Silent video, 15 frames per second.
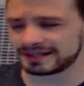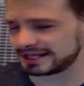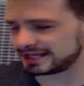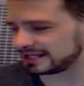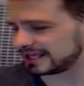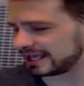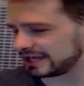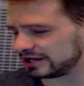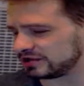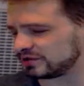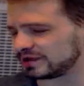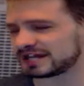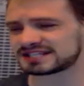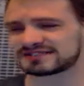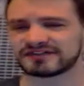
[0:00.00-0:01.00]
They did that
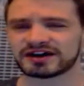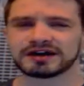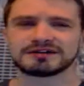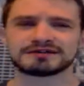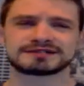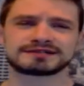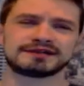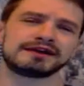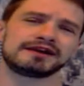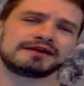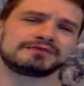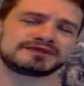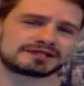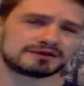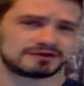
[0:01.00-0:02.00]
new X-Files, 10
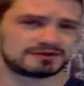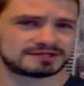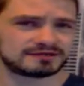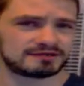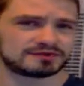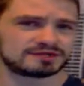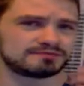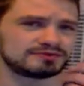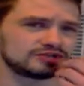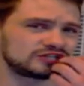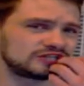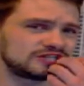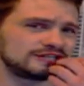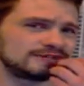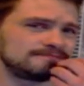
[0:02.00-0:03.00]
episodes that was
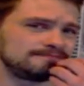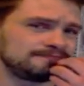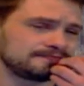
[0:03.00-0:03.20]
bullshit.